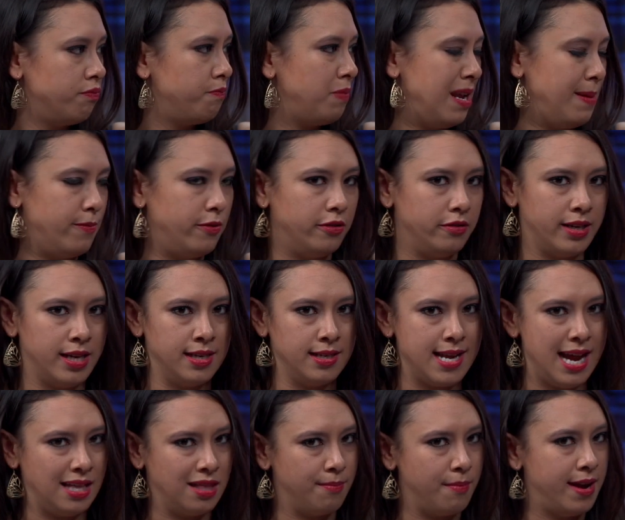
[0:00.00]
people can
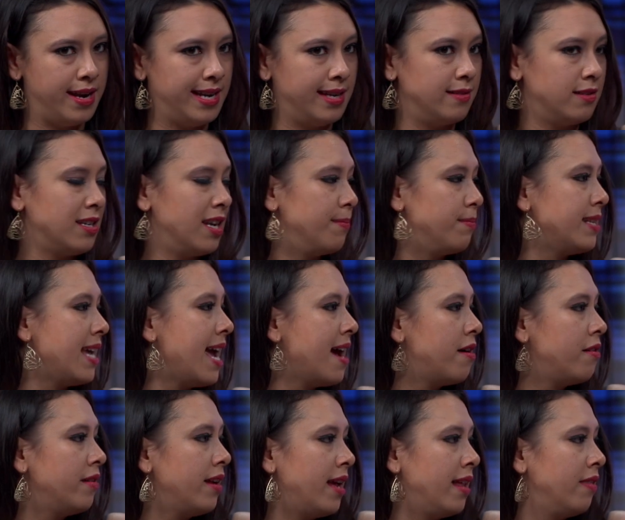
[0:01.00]
take the money and skip
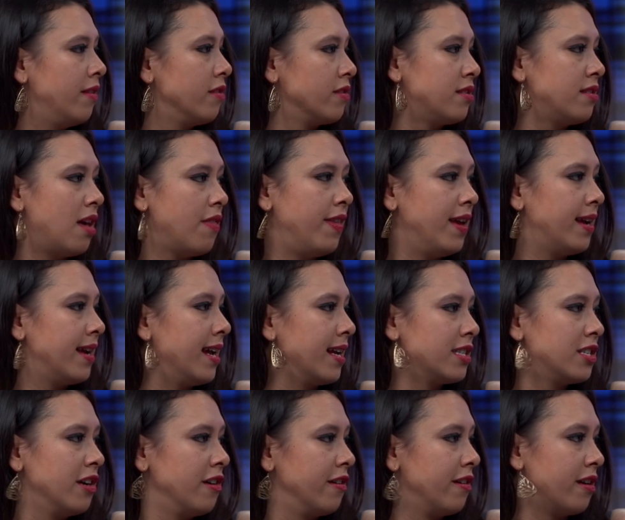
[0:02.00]
town, and there's nothing
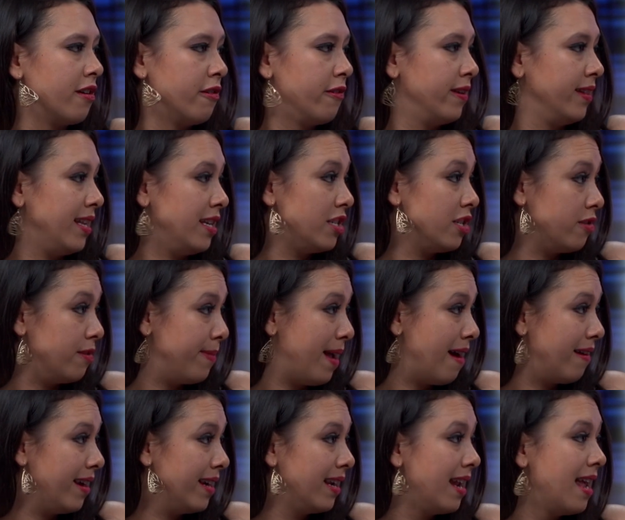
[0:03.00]
Kickstarter can really do
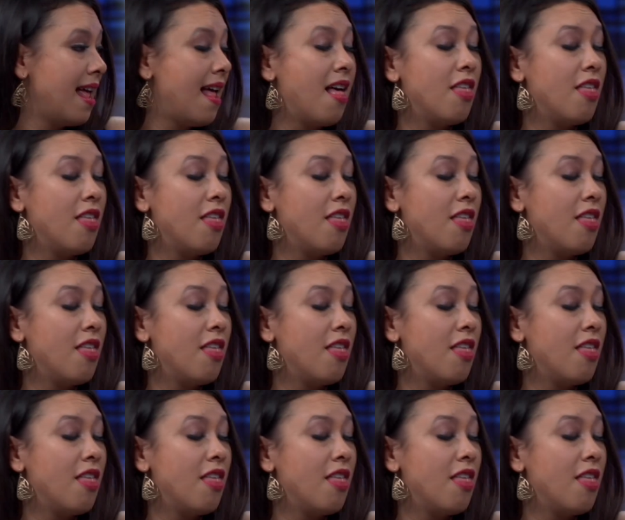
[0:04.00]
about it.